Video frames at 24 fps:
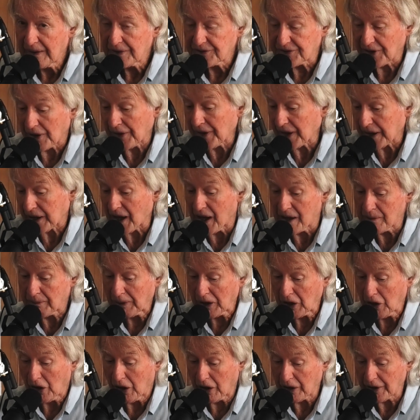So they came
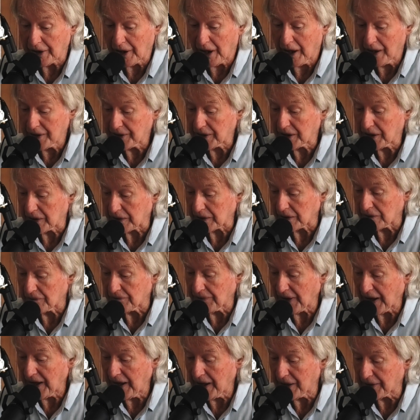along, and I had to get in the
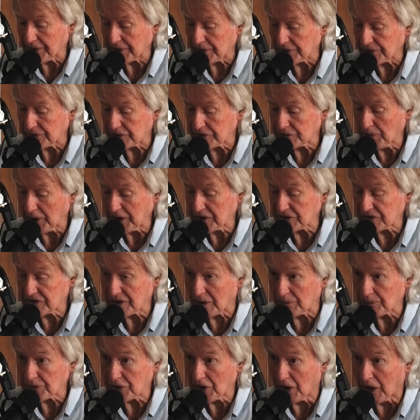van and spend
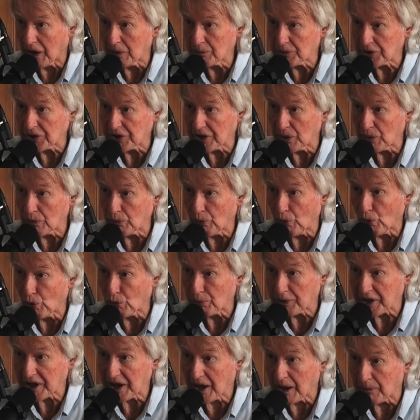some time in there
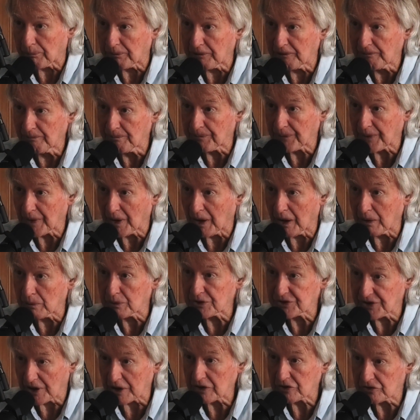warming up. I
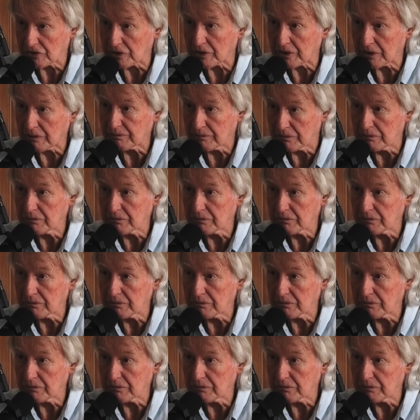was actually